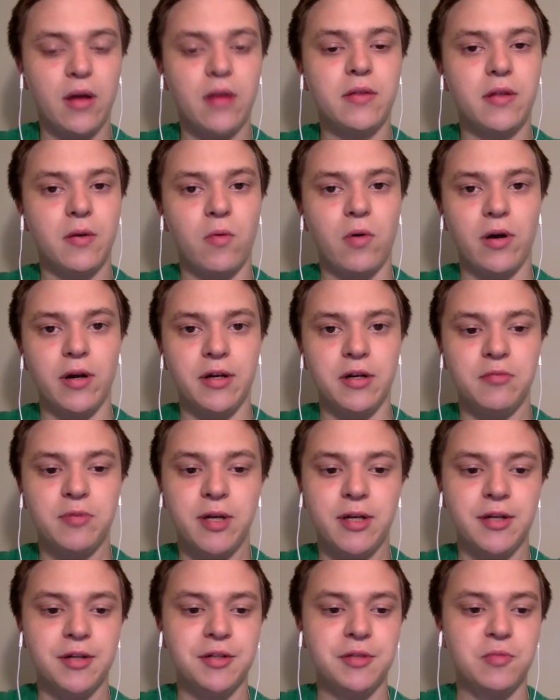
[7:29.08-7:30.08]
there were
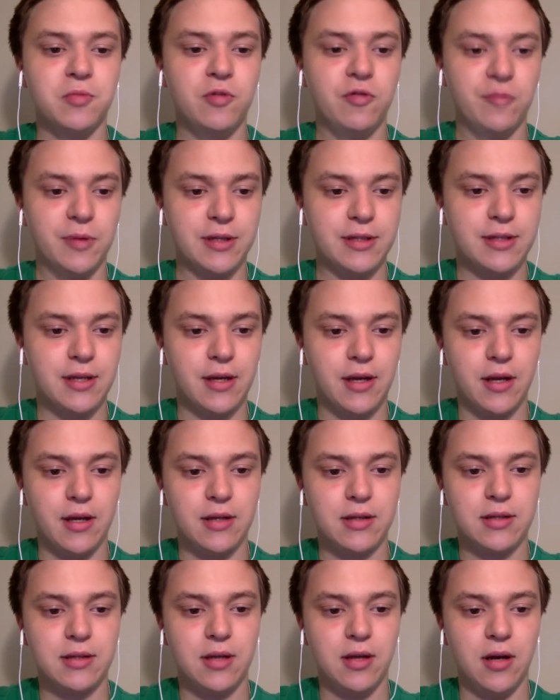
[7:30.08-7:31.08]
independence movements, I
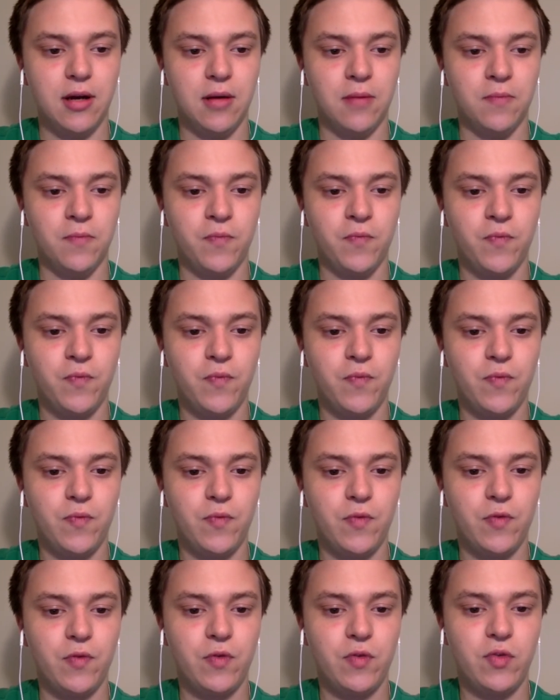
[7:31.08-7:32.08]
guess.
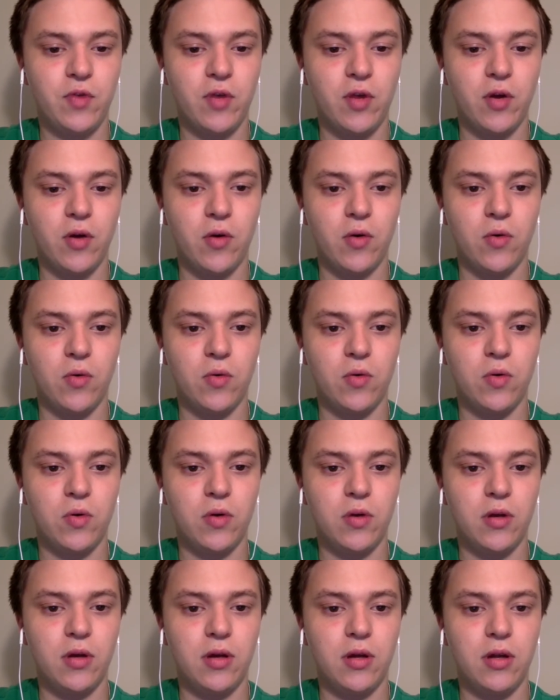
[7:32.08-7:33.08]
So
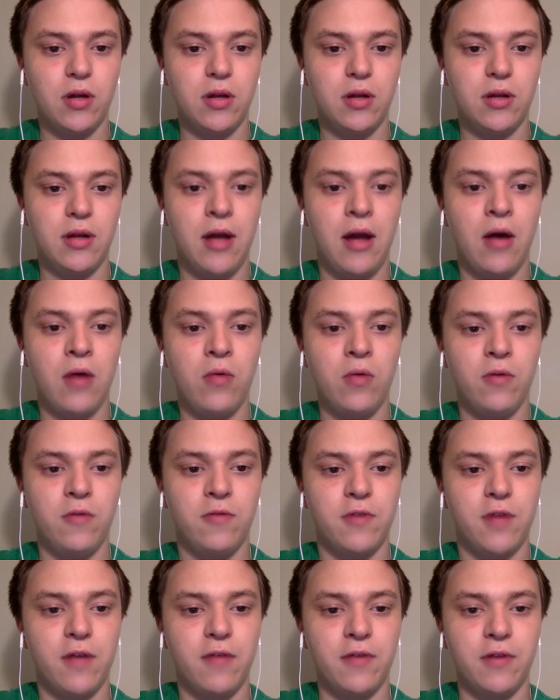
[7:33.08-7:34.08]
now we've
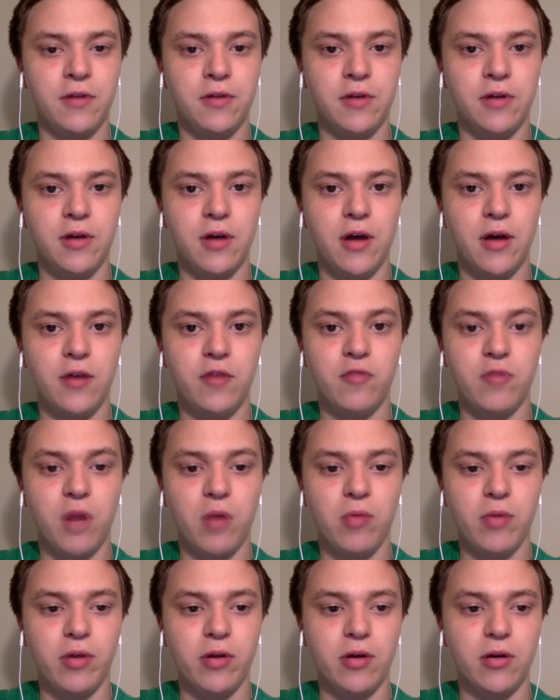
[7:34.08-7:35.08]
definitely got, you've
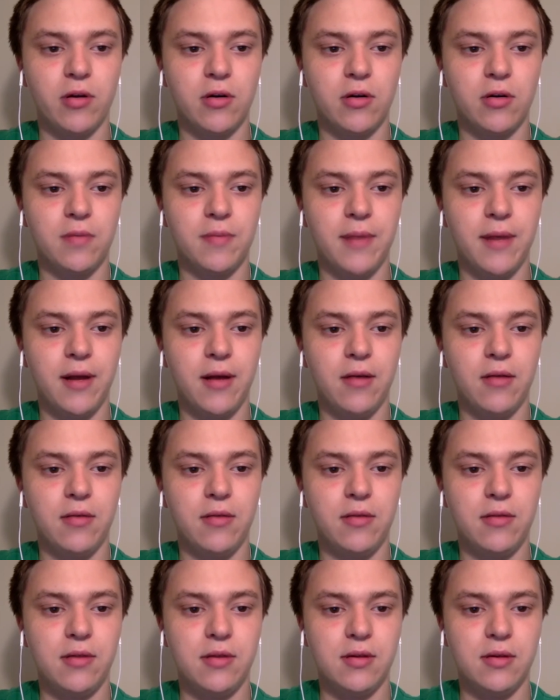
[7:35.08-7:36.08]
probably heard
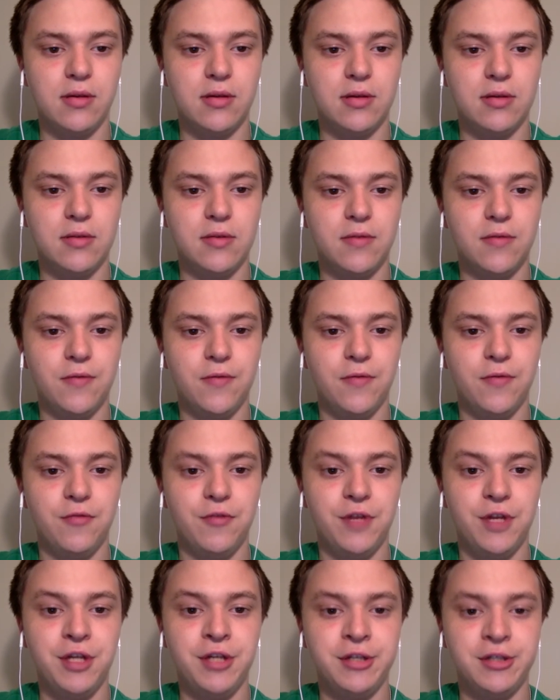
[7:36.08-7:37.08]
about the
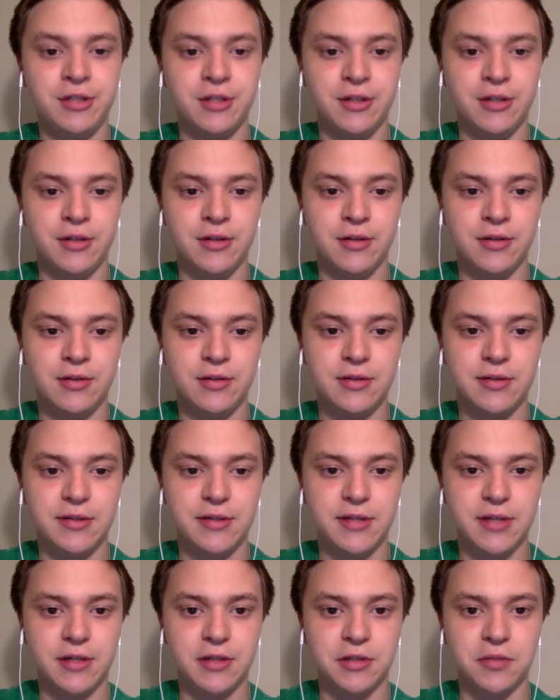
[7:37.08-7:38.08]
Venetian
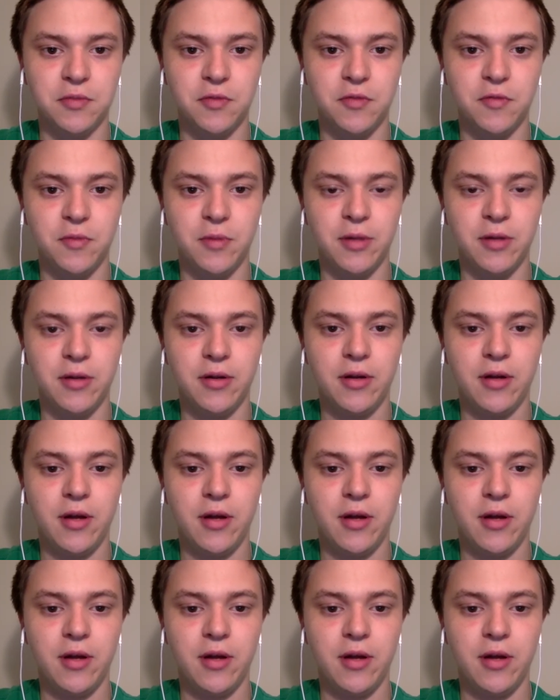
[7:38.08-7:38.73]
secession movement.